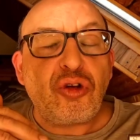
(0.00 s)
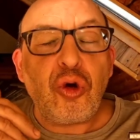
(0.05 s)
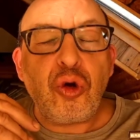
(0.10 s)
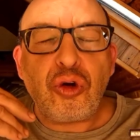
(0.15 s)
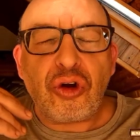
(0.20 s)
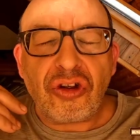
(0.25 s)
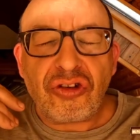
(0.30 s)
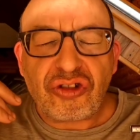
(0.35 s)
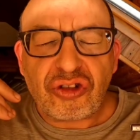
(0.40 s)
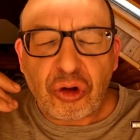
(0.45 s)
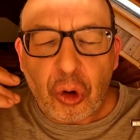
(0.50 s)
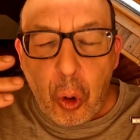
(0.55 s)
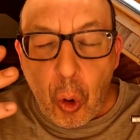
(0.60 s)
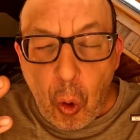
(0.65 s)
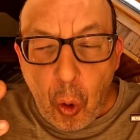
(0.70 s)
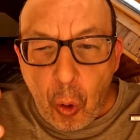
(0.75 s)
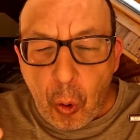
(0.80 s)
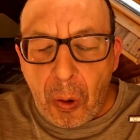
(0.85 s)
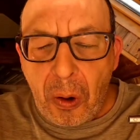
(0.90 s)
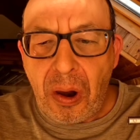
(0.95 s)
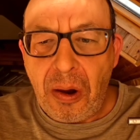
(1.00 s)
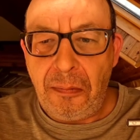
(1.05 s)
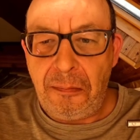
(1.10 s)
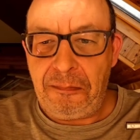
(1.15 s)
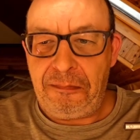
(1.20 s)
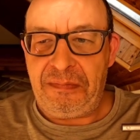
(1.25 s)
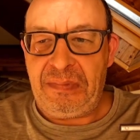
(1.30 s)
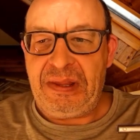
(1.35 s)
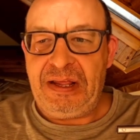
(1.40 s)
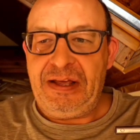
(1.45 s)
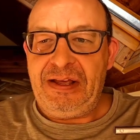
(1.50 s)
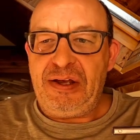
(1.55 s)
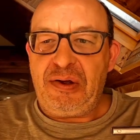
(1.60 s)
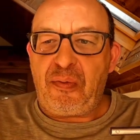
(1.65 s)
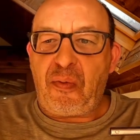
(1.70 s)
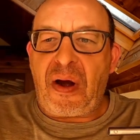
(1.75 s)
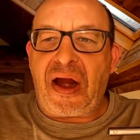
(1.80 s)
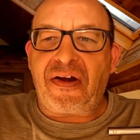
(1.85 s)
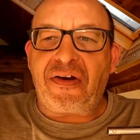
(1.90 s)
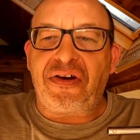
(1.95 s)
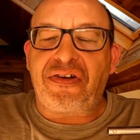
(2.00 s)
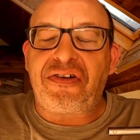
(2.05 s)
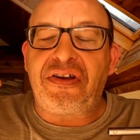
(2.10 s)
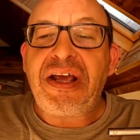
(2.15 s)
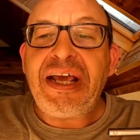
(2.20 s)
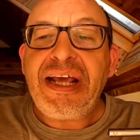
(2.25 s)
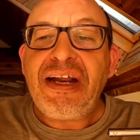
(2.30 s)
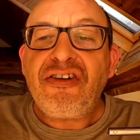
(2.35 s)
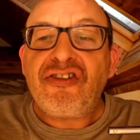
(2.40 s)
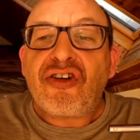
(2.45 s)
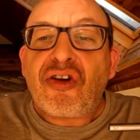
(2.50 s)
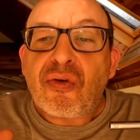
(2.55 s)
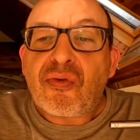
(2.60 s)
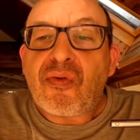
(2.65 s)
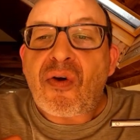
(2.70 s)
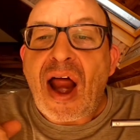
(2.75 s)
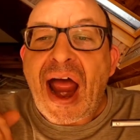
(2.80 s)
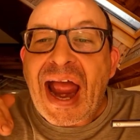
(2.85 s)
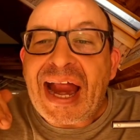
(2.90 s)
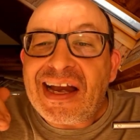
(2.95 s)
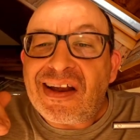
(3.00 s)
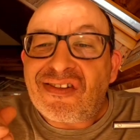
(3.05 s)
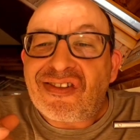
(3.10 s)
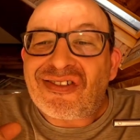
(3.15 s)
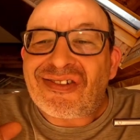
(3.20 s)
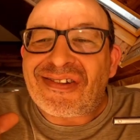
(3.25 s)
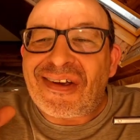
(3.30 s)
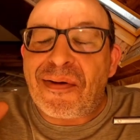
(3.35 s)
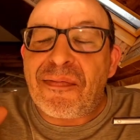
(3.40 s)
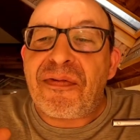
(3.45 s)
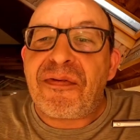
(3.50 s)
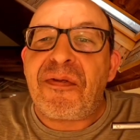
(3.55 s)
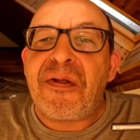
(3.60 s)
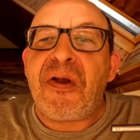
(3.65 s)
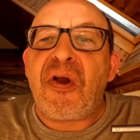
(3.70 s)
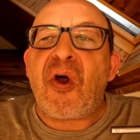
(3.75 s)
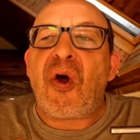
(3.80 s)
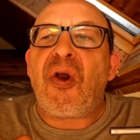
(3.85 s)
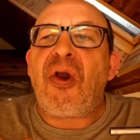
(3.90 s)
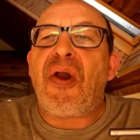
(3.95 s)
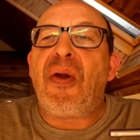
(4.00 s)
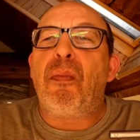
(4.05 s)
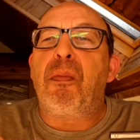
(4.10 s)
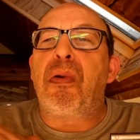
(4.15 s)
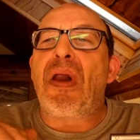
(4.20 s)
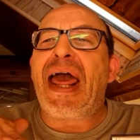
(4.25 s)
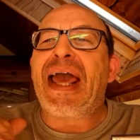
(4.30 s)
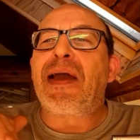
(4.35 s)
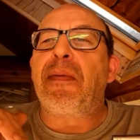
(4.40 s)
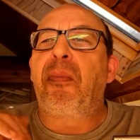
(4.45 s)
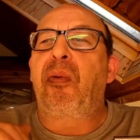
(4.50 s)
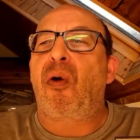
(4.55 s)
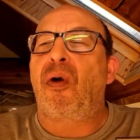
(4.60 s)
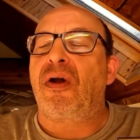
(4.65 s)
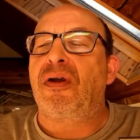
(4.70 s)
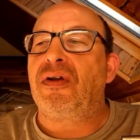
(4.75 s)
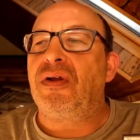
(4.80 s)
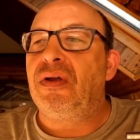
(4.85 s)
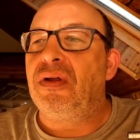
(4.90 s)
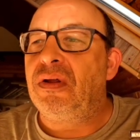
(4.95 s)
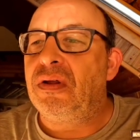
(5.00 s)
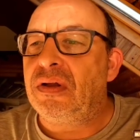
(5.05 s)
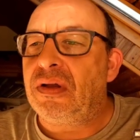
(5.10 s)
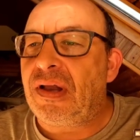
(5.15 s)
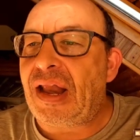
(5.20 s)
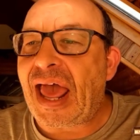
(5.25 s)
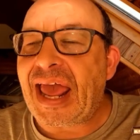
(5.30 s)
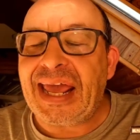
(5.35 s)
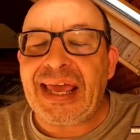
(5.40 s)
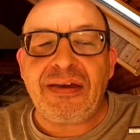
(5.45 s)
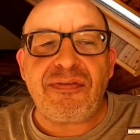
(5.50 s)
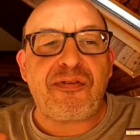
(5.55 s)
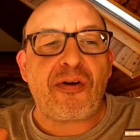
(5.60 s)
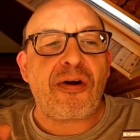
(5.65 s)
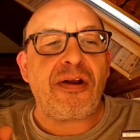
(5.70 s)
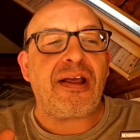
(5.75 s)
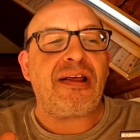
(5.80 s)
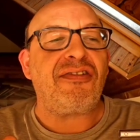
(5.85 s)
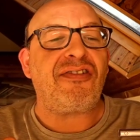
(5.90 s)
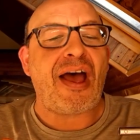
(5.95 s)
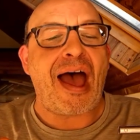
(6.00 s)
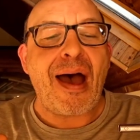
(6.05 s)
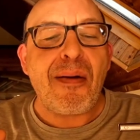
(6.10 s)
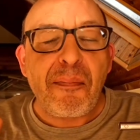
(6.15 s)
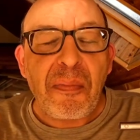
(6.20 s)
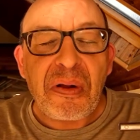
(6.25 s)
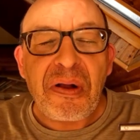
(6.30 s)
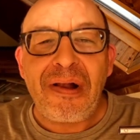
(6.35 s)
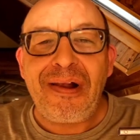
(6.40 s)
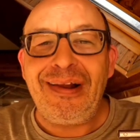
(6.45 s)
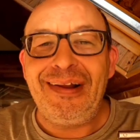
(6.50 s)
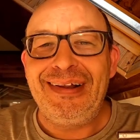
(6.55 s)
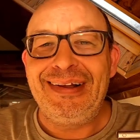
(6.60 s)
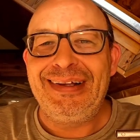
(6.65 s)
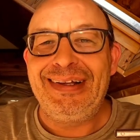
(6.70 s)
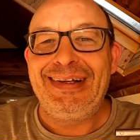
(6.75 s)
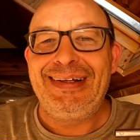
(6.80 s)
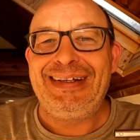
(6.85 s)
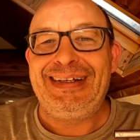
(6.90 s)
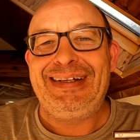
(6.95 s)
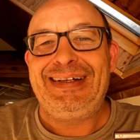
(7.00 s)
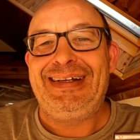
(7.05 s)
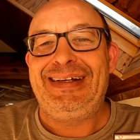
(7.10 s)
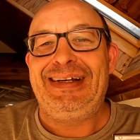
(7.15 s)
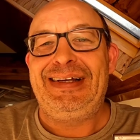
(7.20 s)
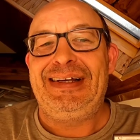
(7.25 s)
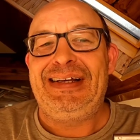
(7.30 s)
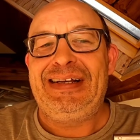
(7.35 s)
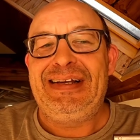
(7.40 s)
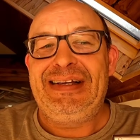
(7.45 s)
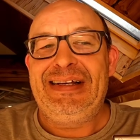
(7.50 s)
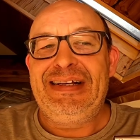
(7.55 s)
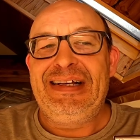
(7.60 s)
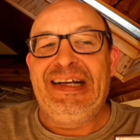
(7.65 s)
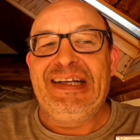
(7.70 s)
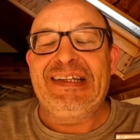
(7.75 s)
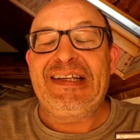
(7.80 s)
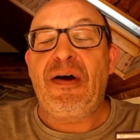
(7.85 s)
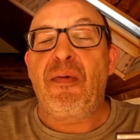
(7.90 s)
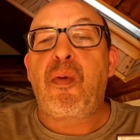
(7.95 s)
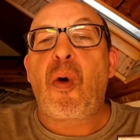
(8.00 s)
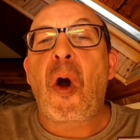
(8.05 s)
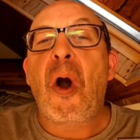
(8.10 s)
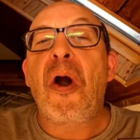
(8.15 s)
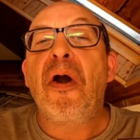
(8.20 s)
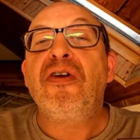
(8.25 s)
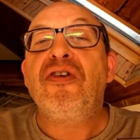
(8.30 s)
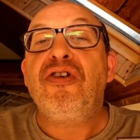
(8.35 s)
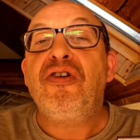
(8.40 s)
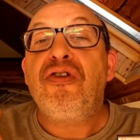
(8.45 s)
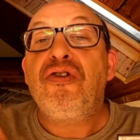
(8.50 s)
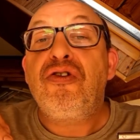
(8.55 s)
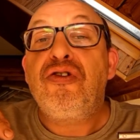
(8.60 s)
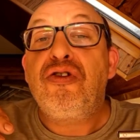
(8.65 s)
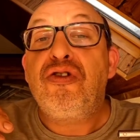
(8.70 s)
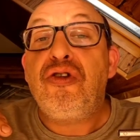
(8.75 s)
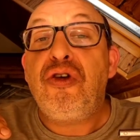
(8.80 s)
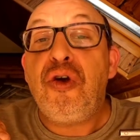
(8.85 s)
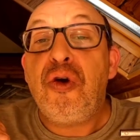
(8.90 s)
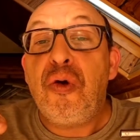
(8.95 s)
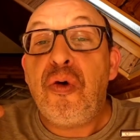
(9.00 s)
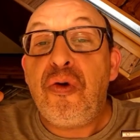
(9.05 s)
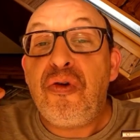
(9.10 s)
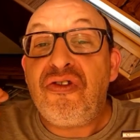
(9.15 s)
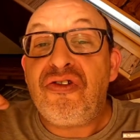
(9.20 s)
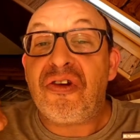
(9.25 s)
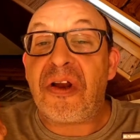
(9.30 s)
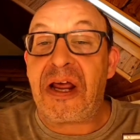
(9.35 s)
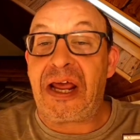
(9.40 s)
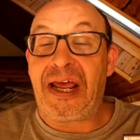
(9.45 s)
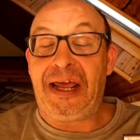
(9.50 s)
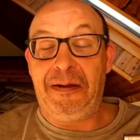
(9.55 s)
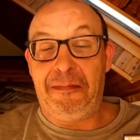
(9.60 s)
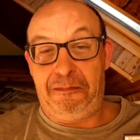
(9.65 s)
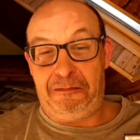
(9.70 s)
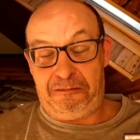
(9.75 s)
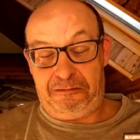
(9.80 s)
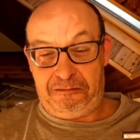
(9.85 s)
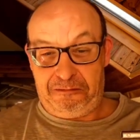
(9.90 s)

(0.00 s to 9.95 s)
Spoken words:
to the school where the teacher writes something on the blackboard. Like, for example, the word Tuesday.